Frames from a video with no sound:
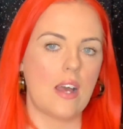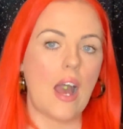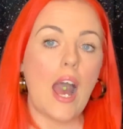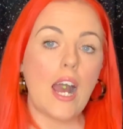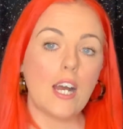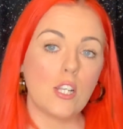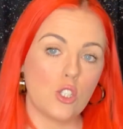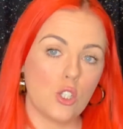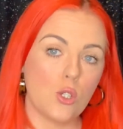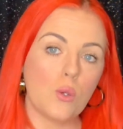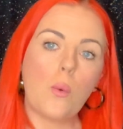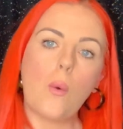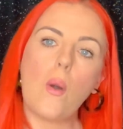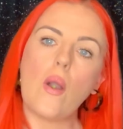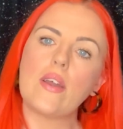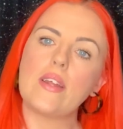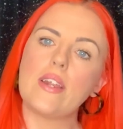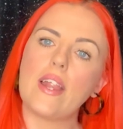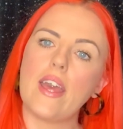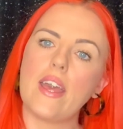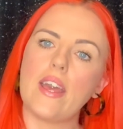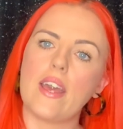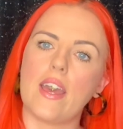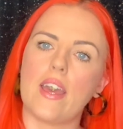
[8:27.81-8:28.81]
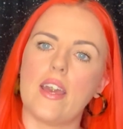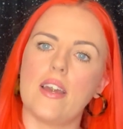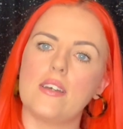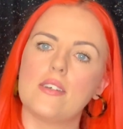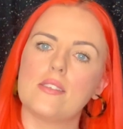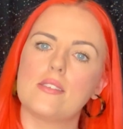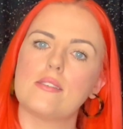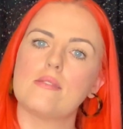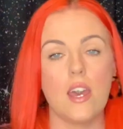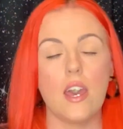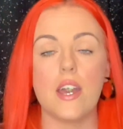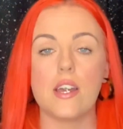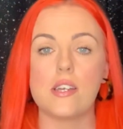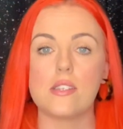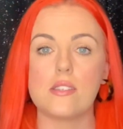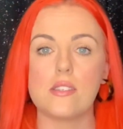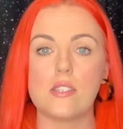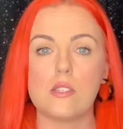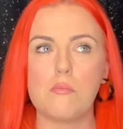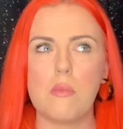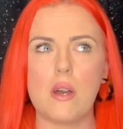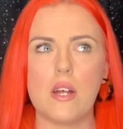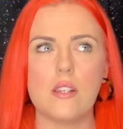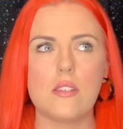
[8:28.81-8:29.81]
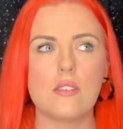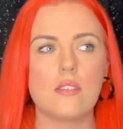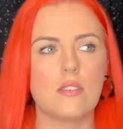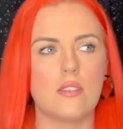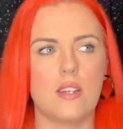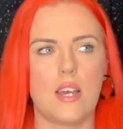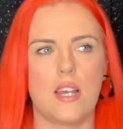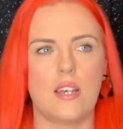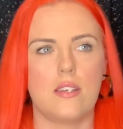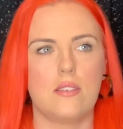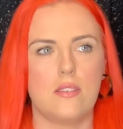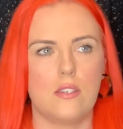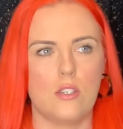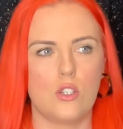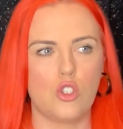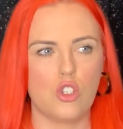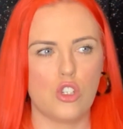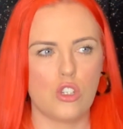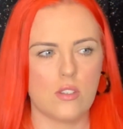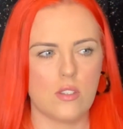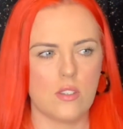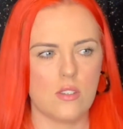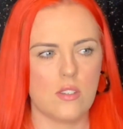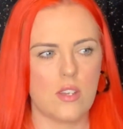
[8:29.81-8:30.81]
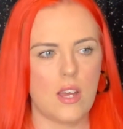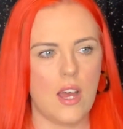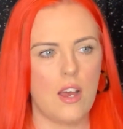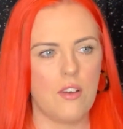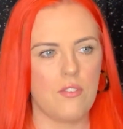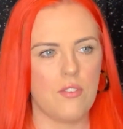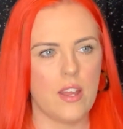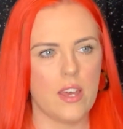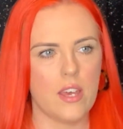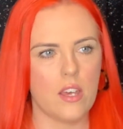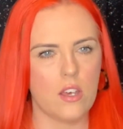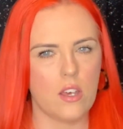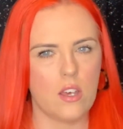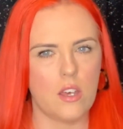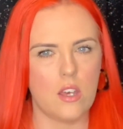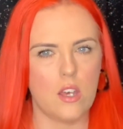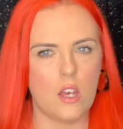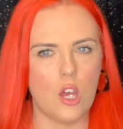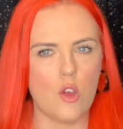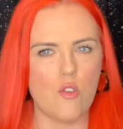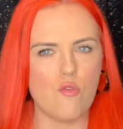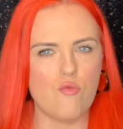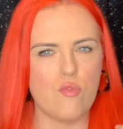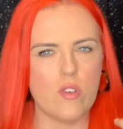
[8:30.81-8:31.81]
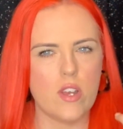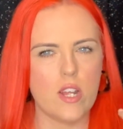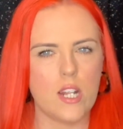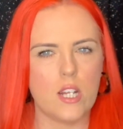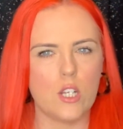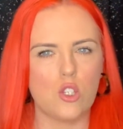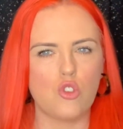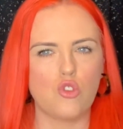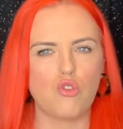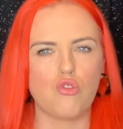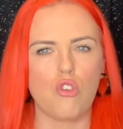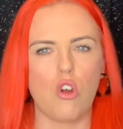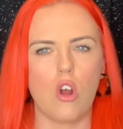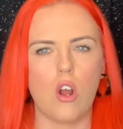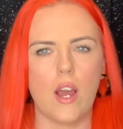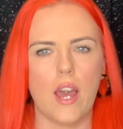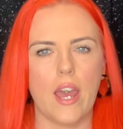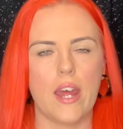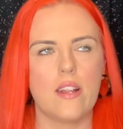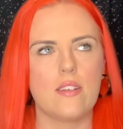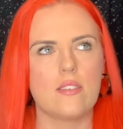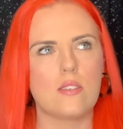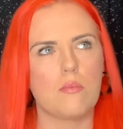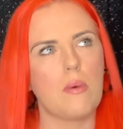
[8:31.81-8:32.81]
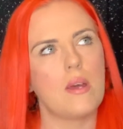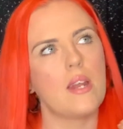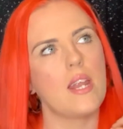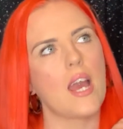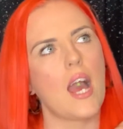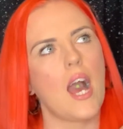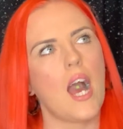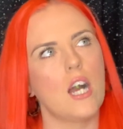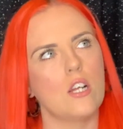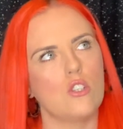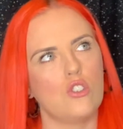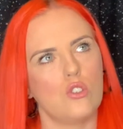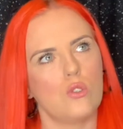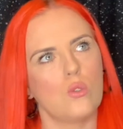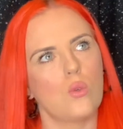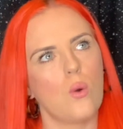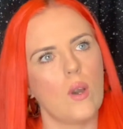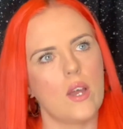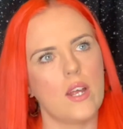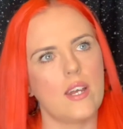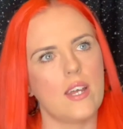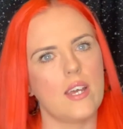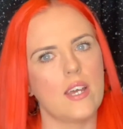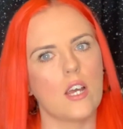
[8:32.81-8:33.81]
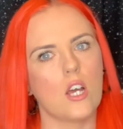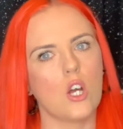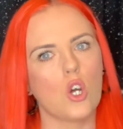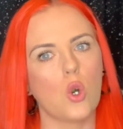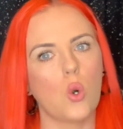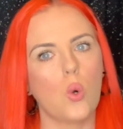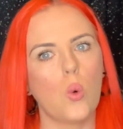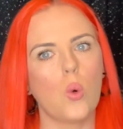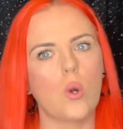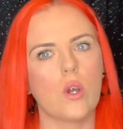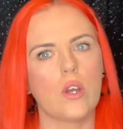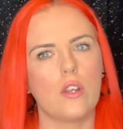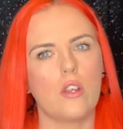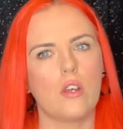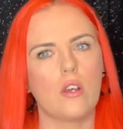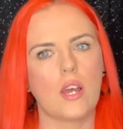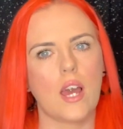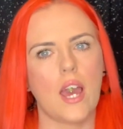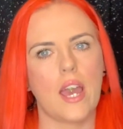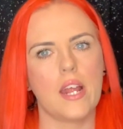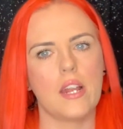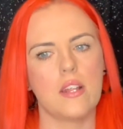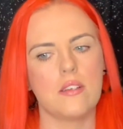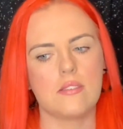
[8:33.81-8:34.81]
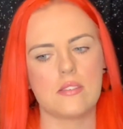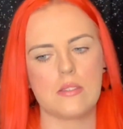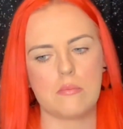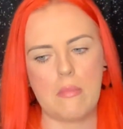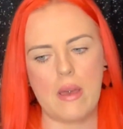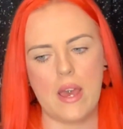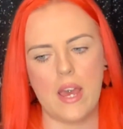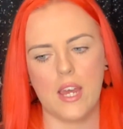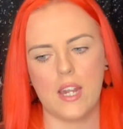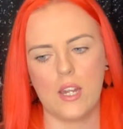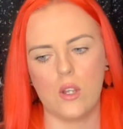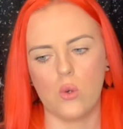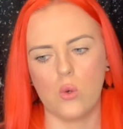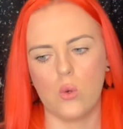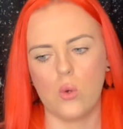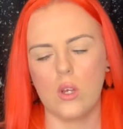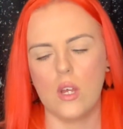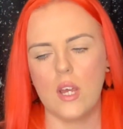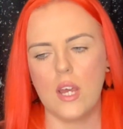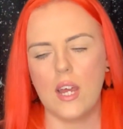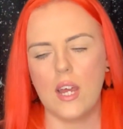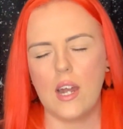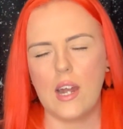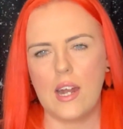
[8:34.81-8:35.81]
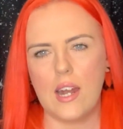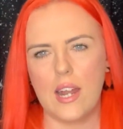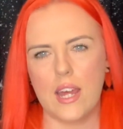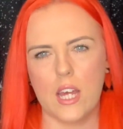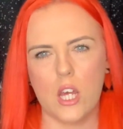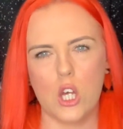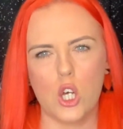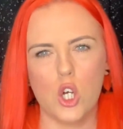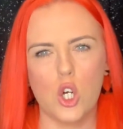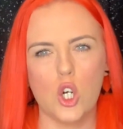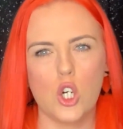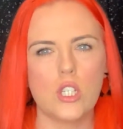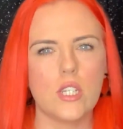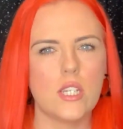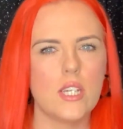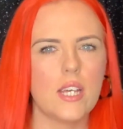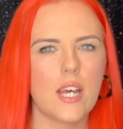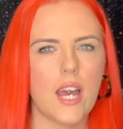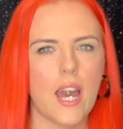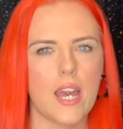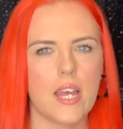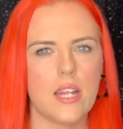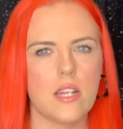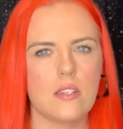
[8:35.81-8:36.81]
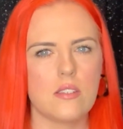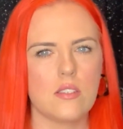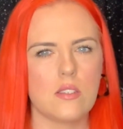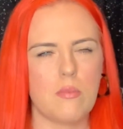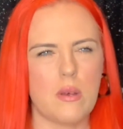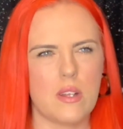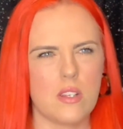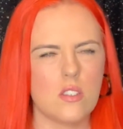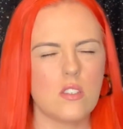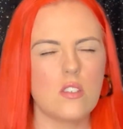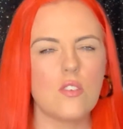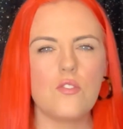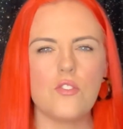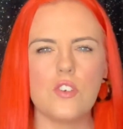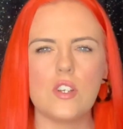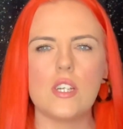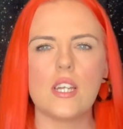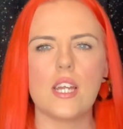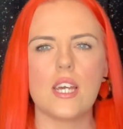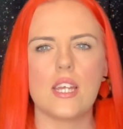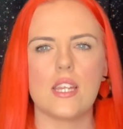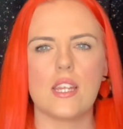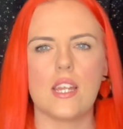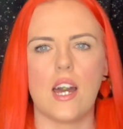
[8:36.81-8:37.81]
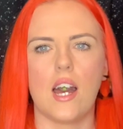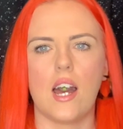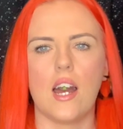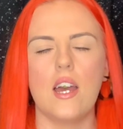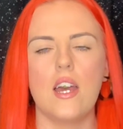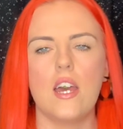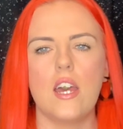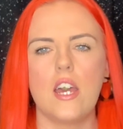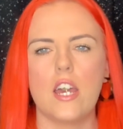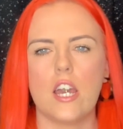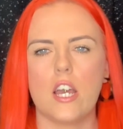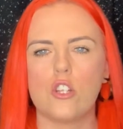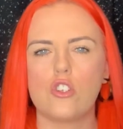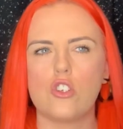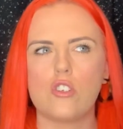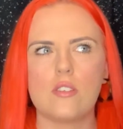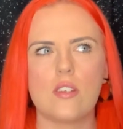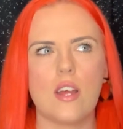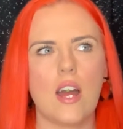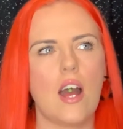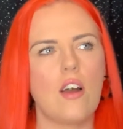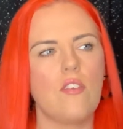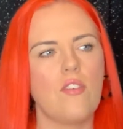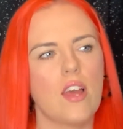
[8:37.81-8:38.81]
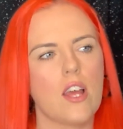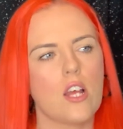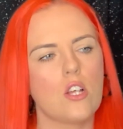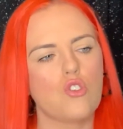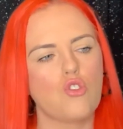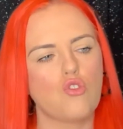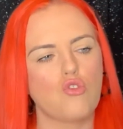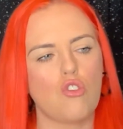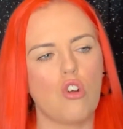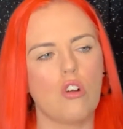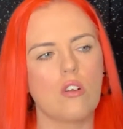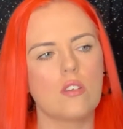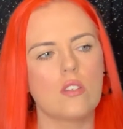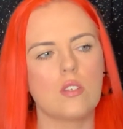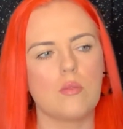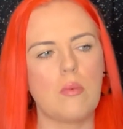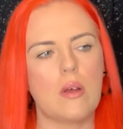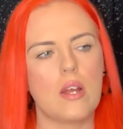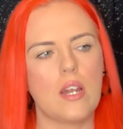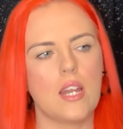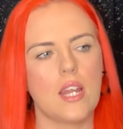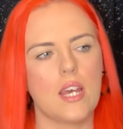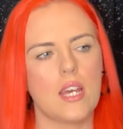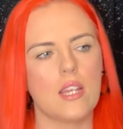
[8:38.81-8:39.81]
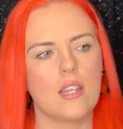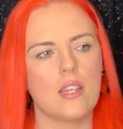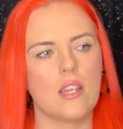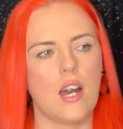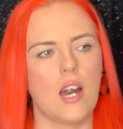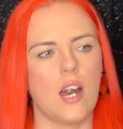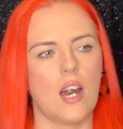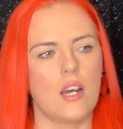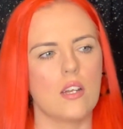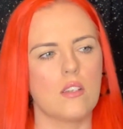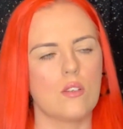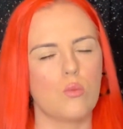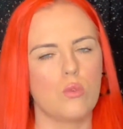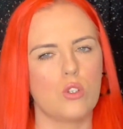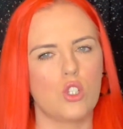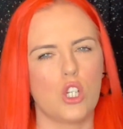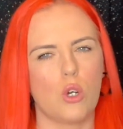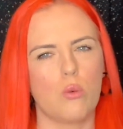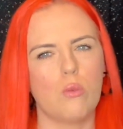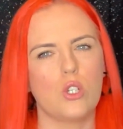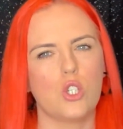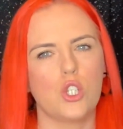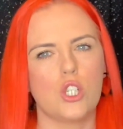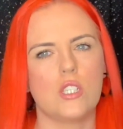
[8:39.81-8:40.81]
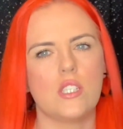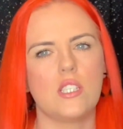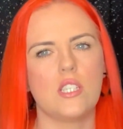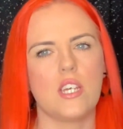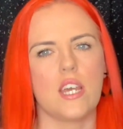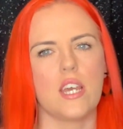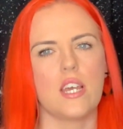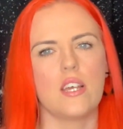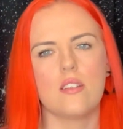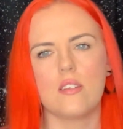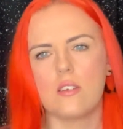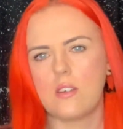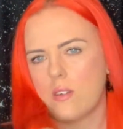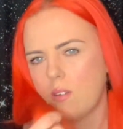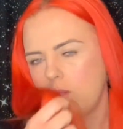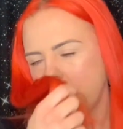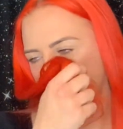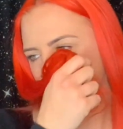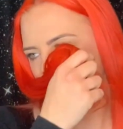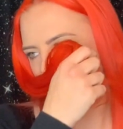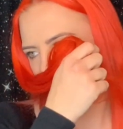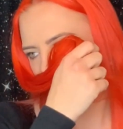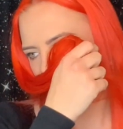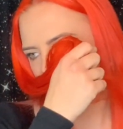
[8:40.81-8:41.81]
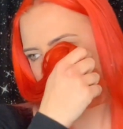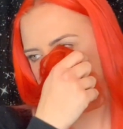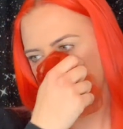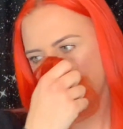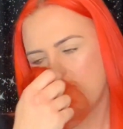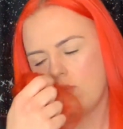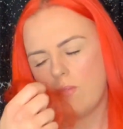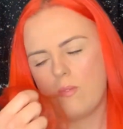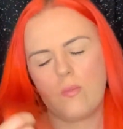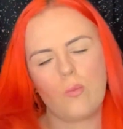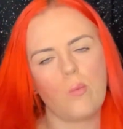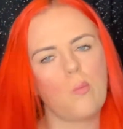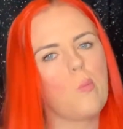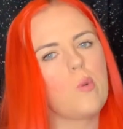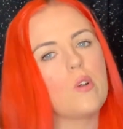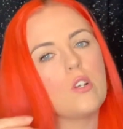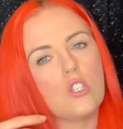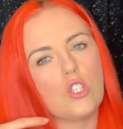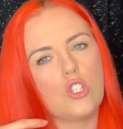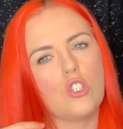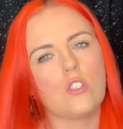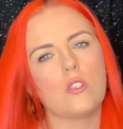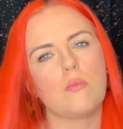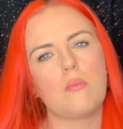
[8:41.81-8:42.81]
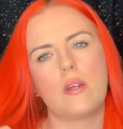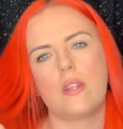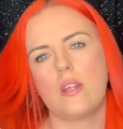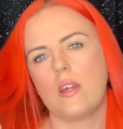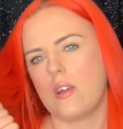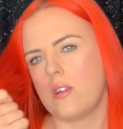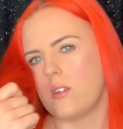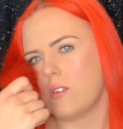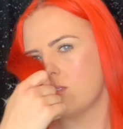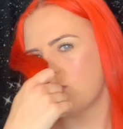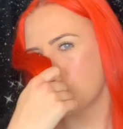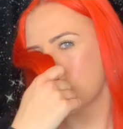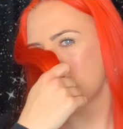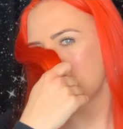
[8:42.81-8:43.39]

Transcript: I do quite like it. It smells nice. It doesn't have like a really strong kind of smell. Like, I do quite like a coconut kind of smell, or like a honey kind of smell, something like that. It doesn't have like a strong smell like that, which I wish it did, but it does smell nice.